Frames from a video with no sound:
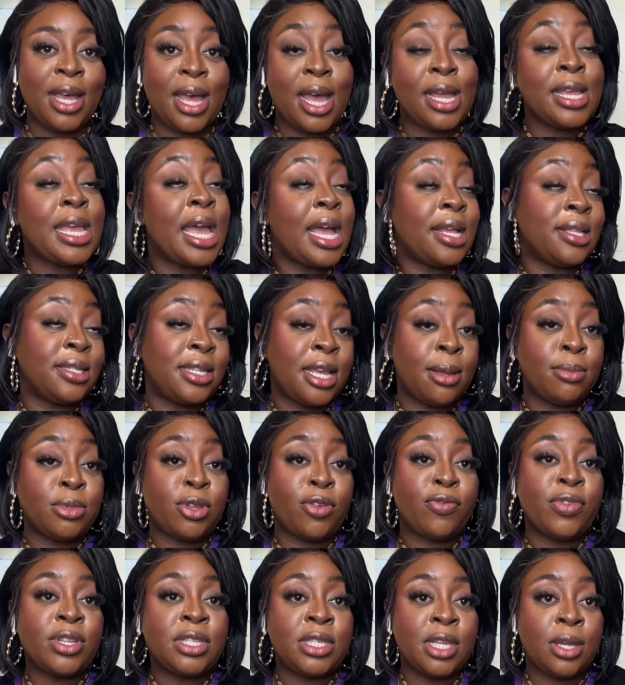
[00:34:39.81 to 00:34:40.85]
Yeah, and Thames
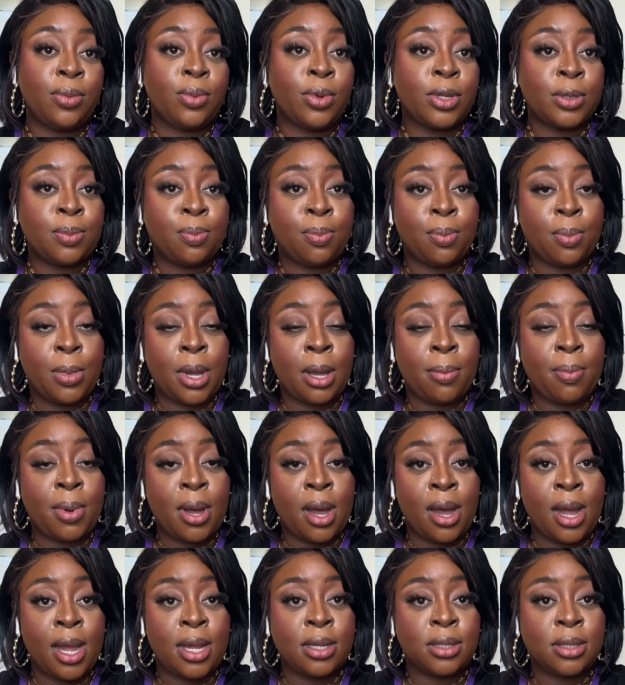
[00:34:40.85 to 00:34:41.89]
obviously was
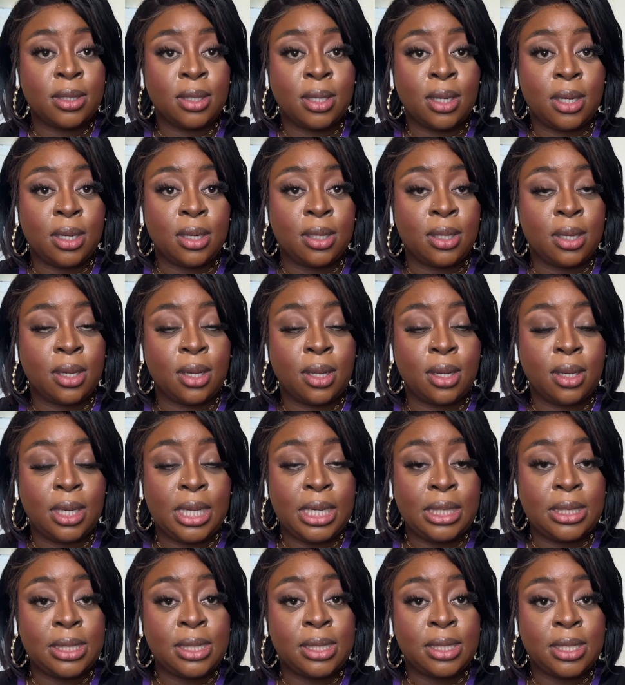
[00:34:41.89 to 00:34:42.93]
behind the
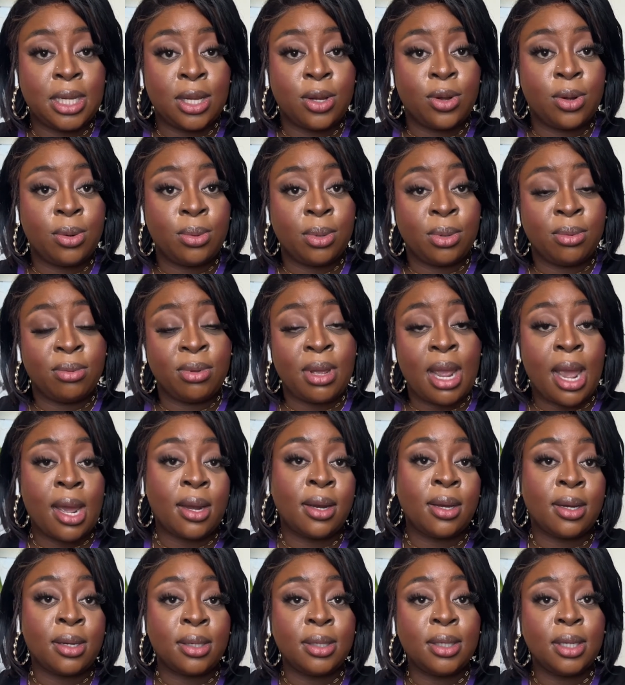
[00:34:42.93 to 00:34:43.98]
leading single with
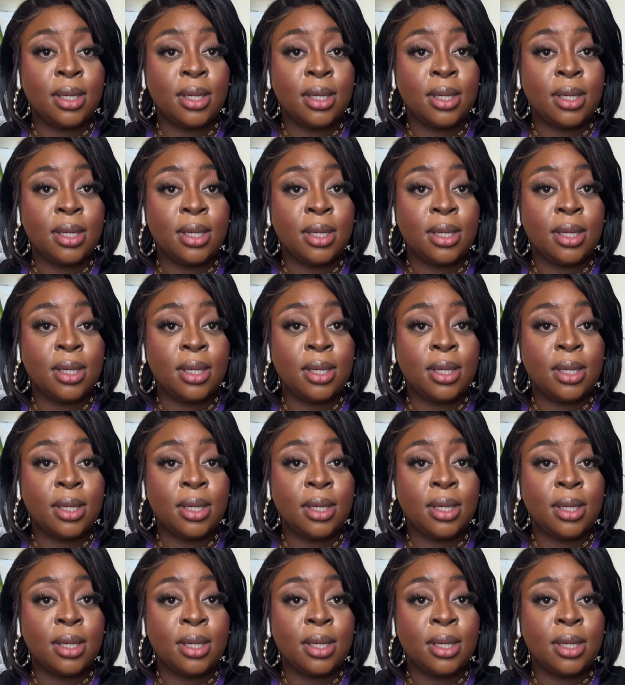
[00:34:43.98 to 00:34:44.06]
Rihanna